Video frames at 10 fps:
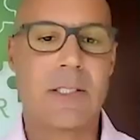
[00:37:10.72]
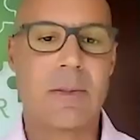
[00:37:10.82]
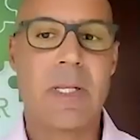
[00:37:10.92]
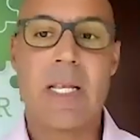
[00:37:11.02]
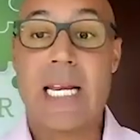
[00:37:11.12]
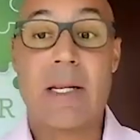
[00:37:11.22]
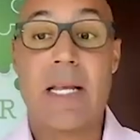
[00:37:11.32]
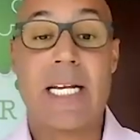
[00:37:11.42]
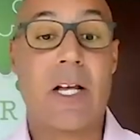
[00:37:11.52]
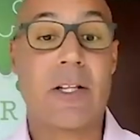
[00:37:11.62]
awesome any
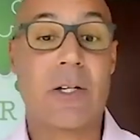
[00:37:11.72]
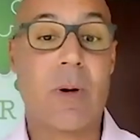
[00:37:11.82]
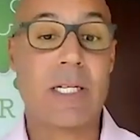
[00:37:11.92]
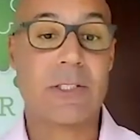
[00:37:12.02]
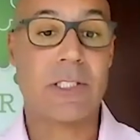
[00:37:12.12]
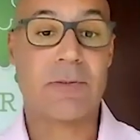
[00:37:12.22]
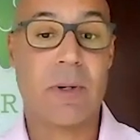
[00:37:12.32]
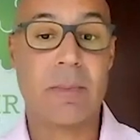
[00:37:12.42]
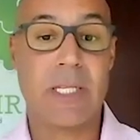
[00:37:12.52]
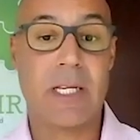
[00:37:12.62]
any other questions
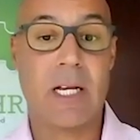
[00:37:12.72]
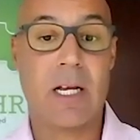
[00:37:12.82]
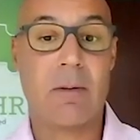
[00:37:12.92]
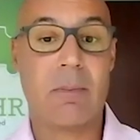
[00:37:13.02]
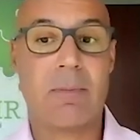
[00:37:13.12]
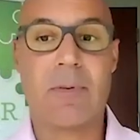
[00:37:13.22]
from the uh,